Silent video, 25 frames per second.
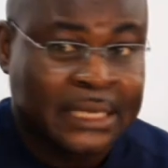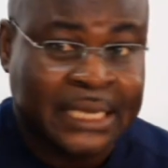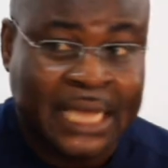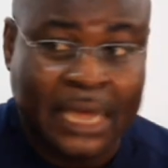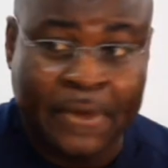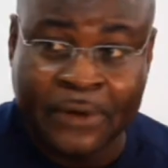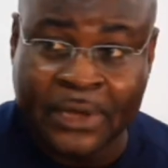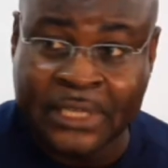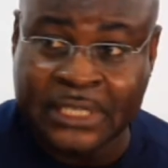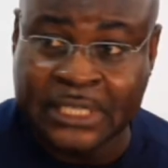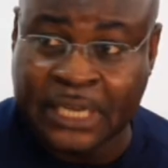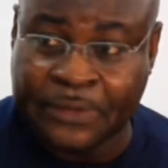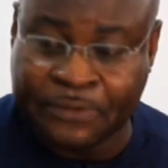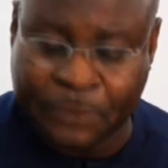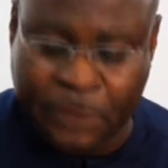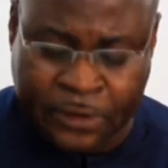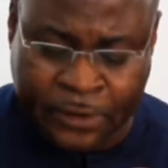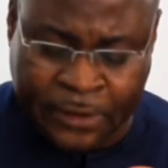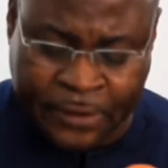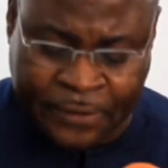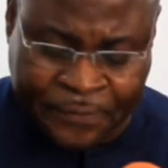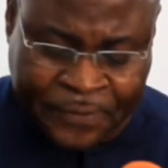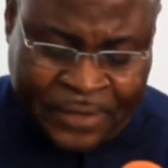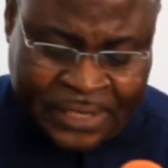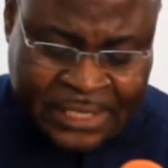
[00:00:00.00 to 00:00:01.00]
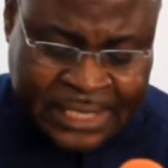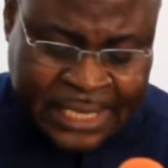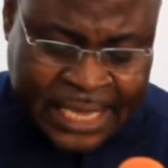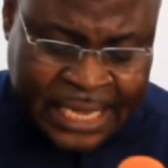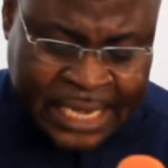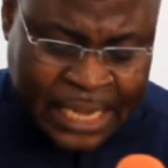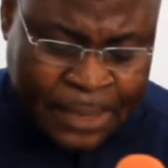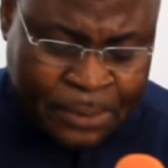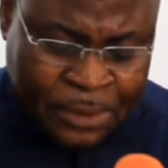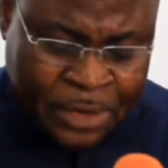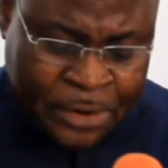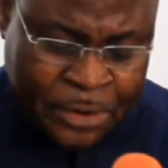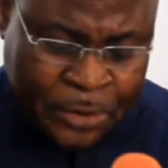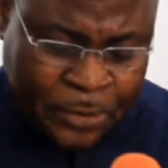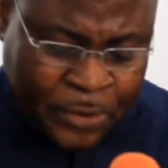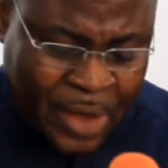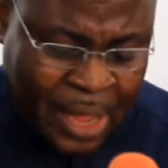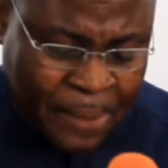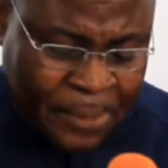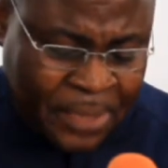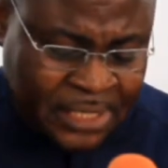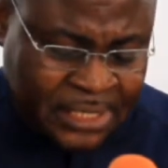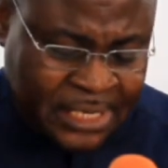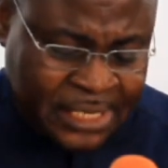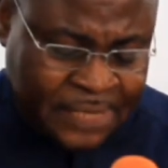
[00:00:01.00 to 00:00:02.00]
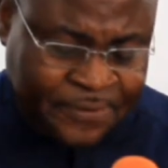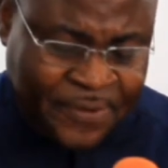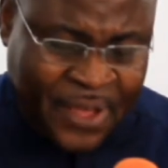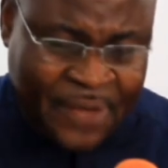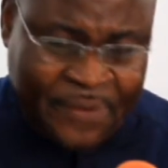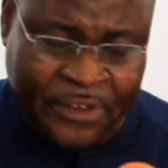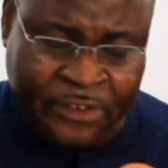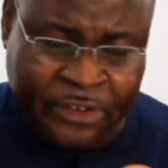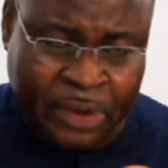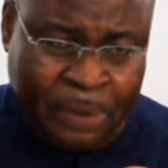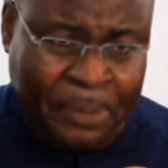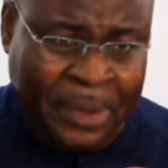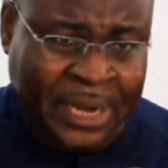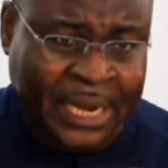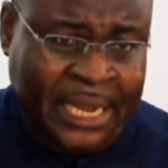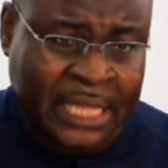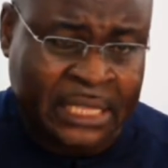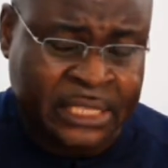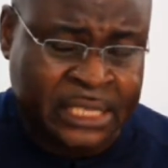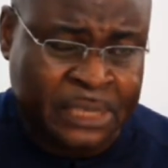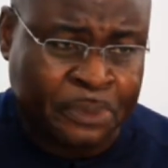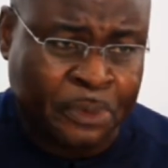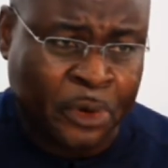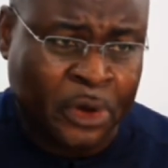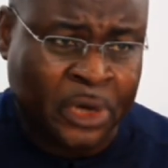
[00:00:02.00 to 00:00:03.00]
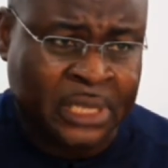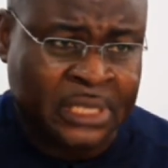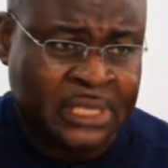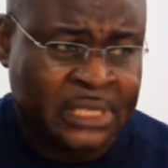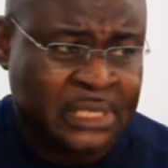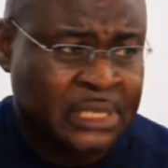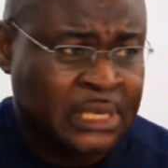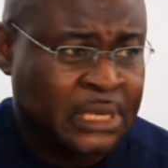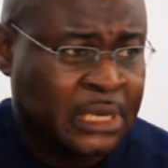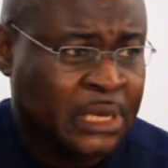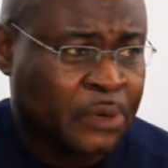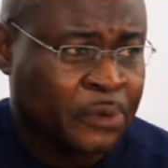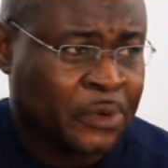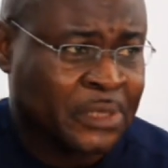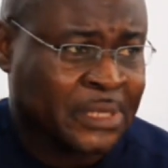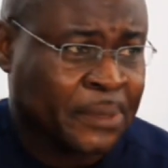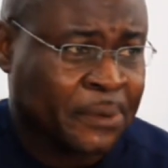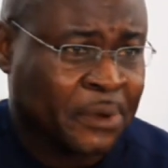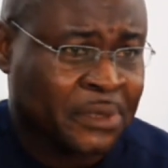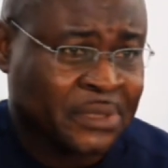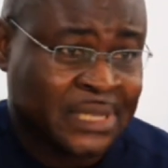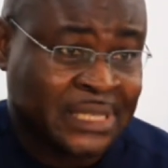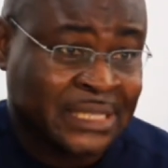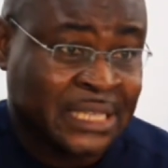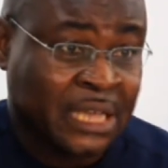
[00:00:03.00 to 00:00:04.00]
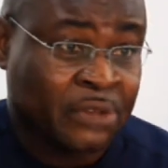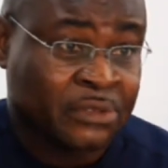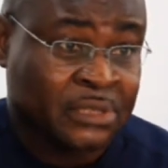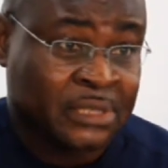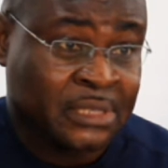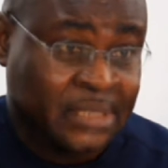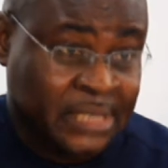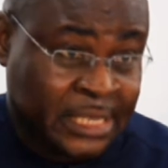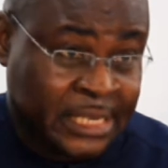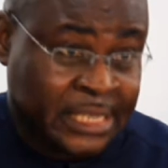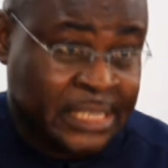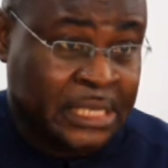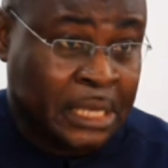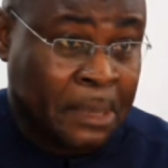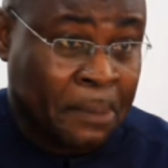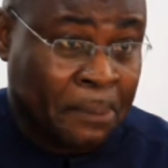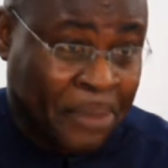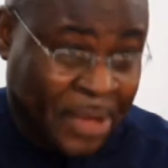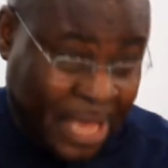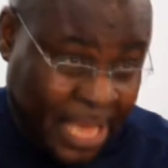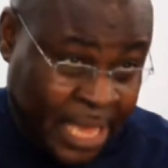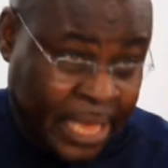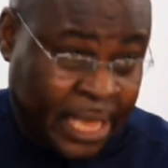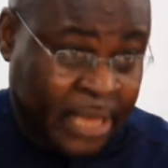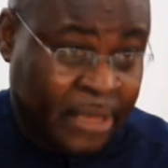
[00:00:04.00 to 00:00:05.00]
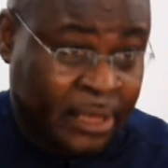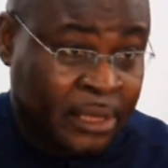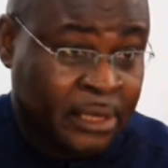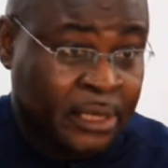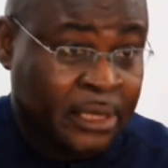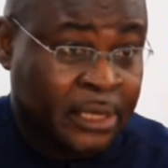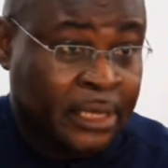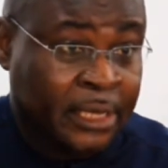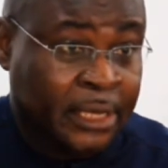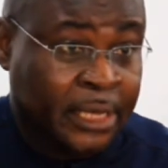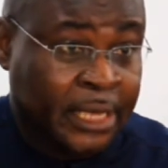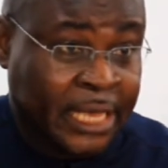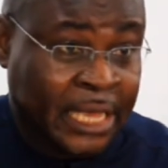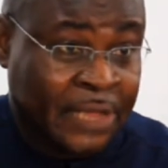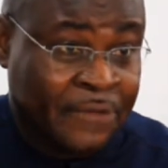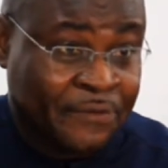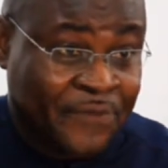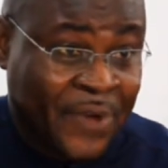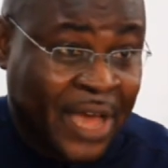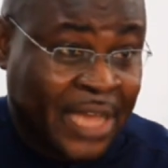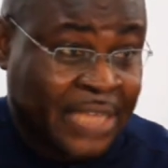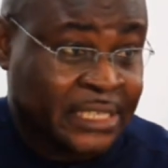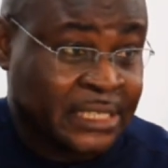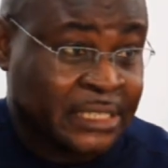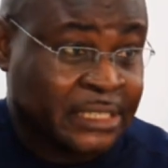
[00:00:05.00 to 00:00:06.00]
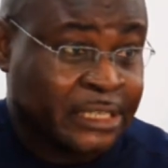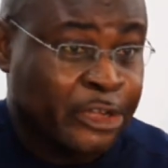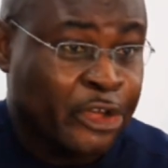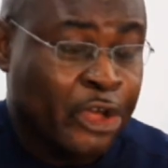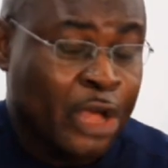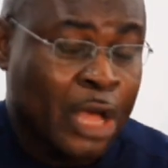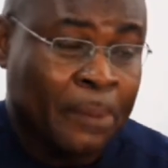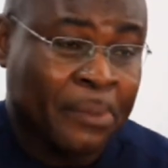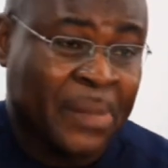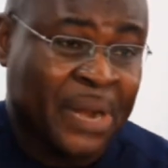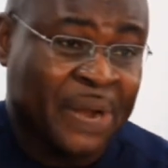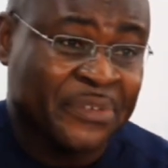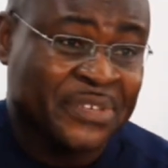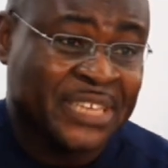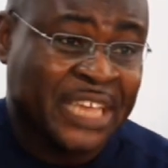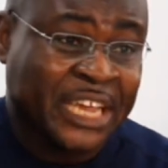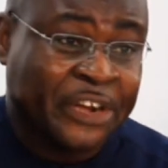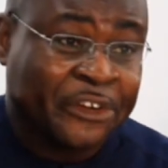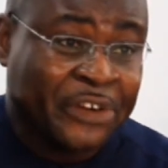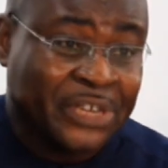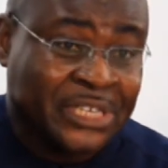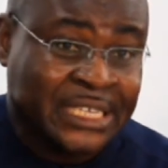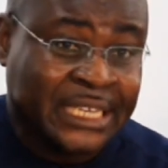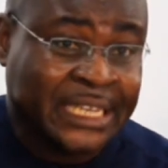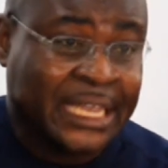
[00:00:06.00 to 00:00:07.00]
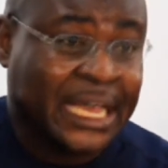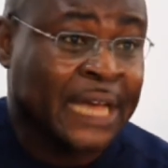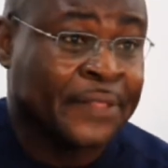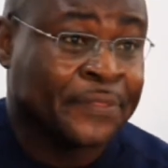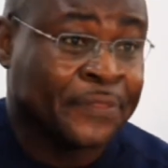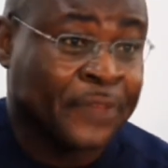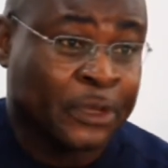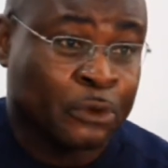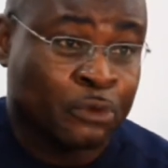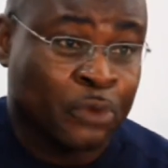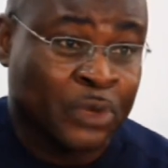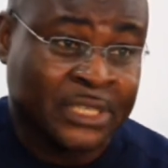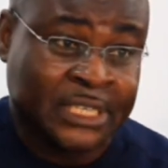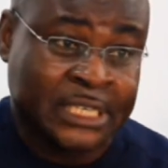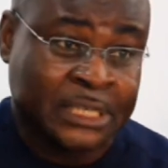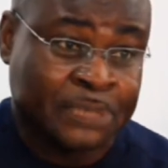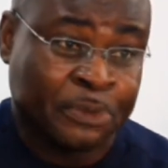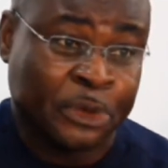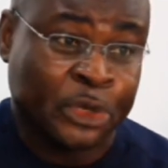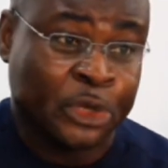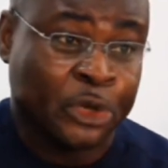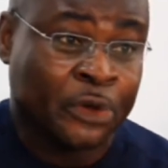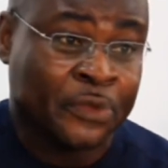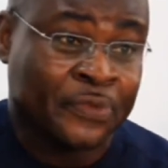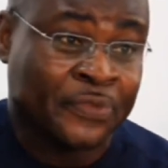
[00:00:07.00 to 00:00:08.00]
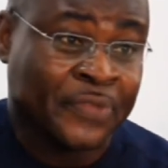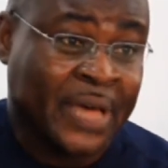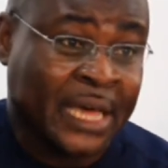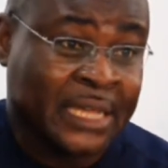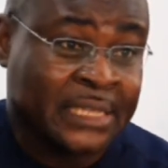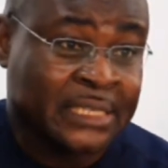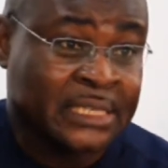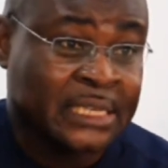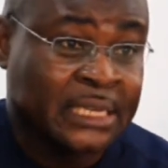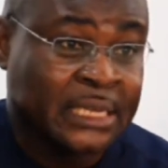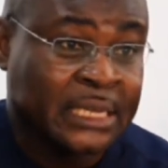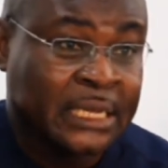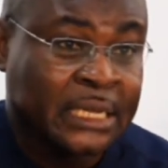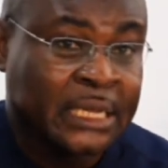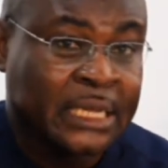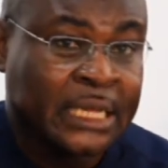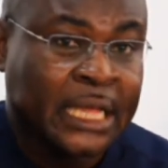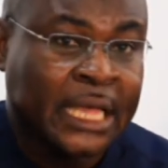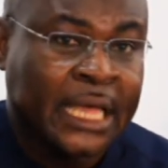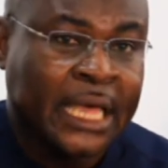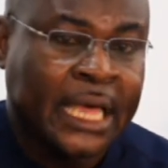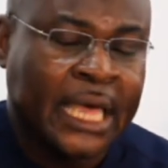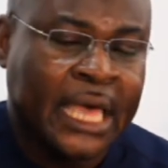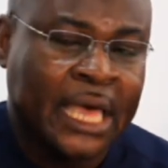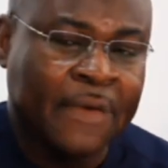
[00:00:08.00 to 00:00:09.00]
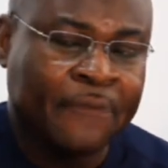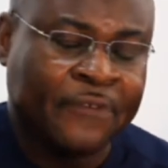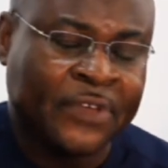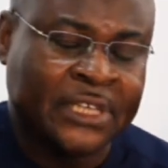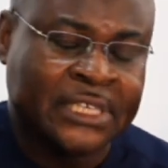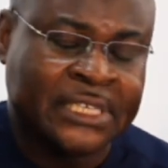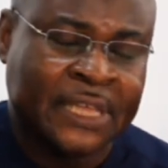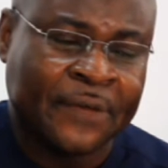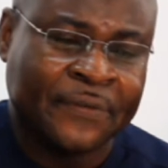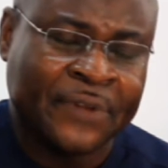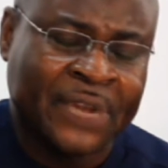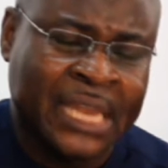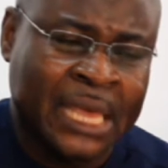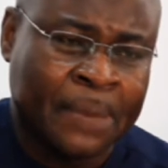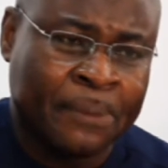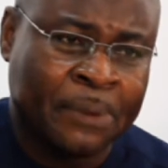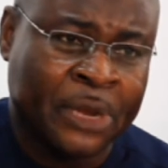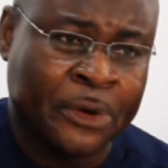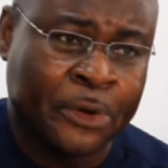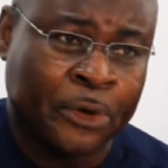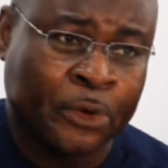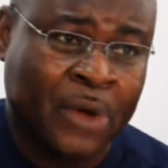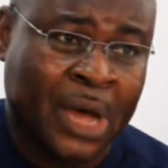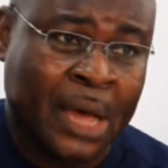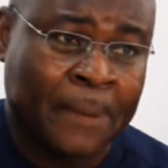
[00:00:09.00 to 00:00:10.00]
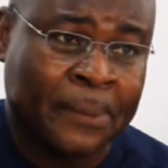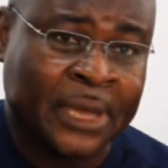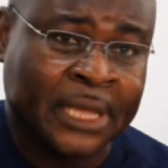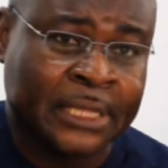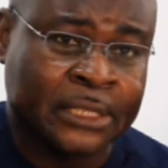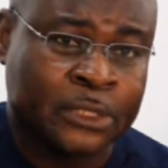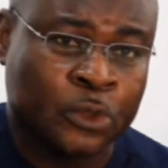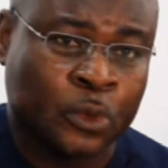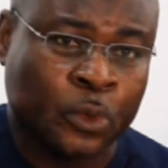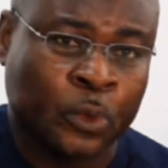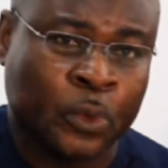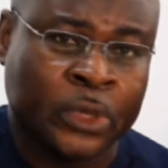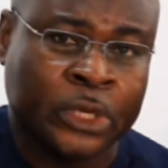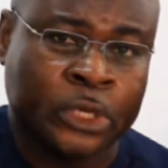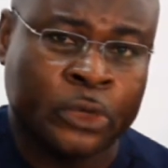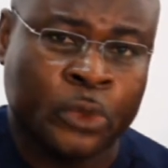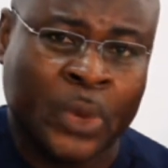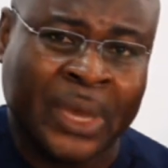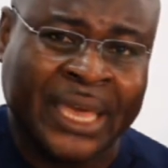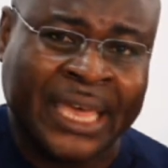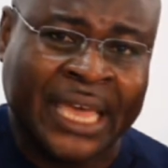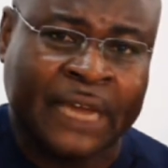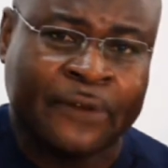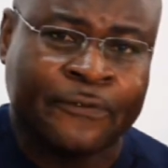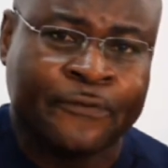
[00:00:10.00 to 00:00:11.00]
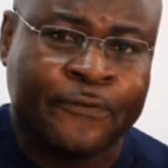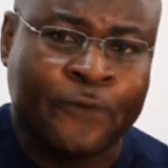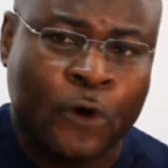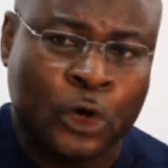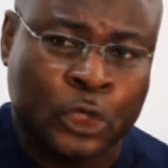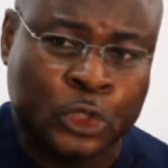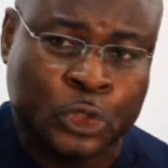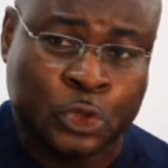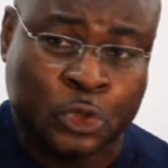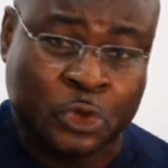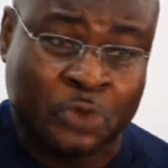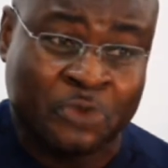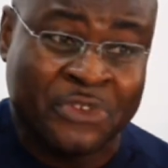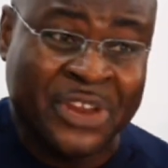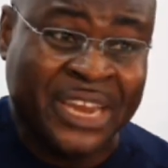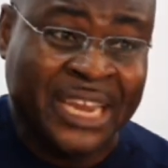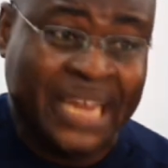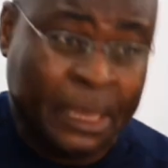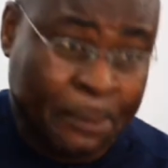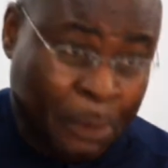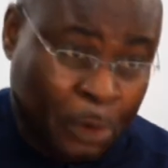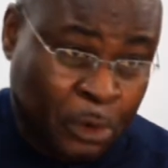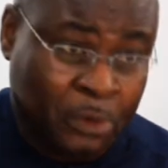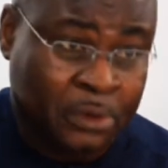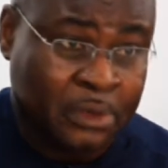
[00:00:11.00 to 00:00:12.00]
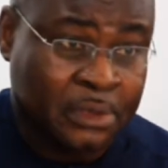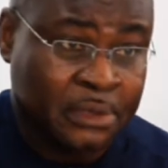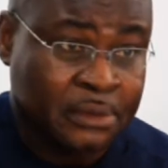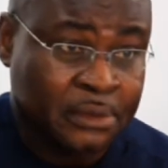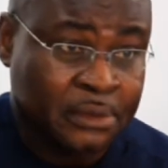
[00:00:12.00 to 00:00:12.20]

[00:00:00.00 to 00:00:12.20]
Currently, if, you, if it's the labeling requirements, it's 500 penalty points, which is about 6,000 cedis per infraction. But if it's a critical thing which is beyond that, if it's the labeling requirements, we, we can force you to relabel